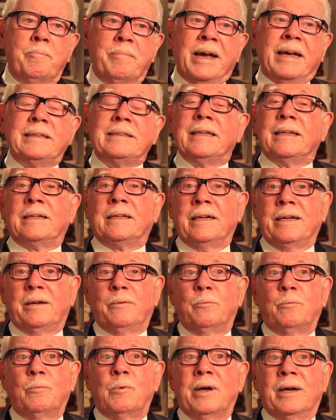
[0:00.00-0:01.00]

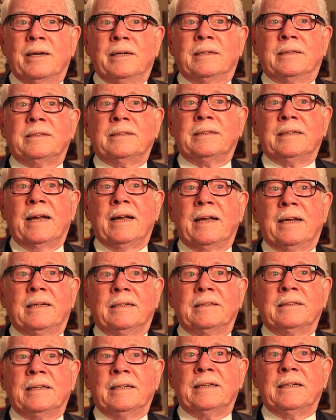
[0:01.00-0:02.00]
Basically, what it
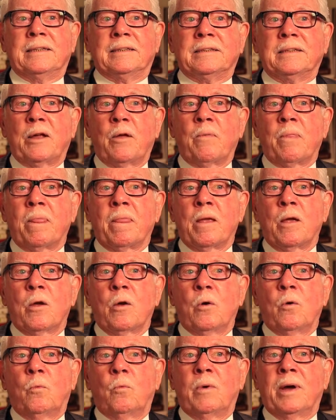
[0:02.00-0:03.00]
says is
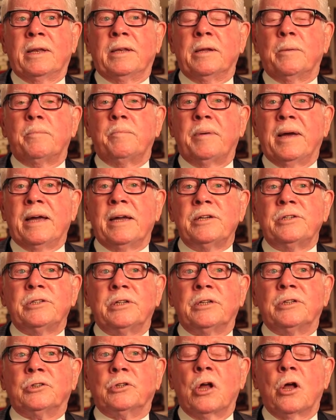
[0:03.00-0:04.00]
when the
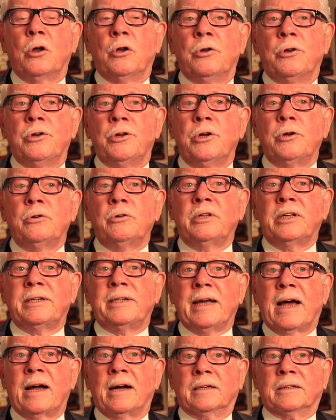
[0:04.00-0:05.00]
patients knew the
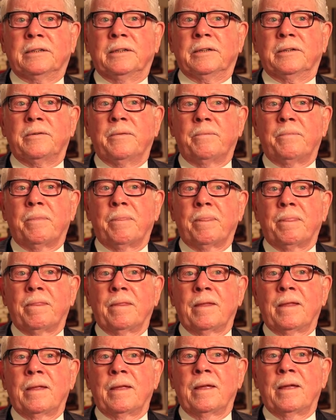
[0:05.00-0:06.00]
doctor
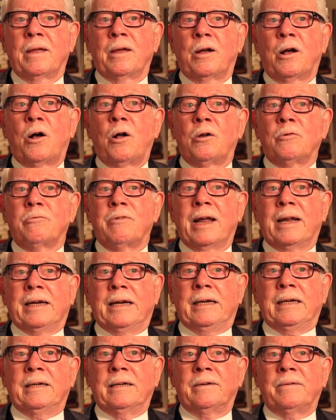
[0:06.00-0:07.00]

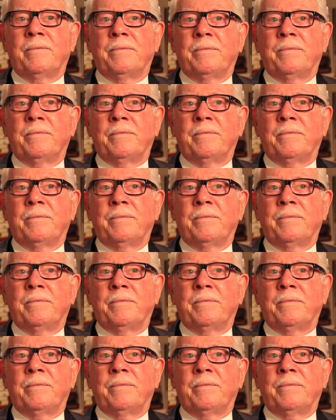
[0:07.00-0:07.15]
already,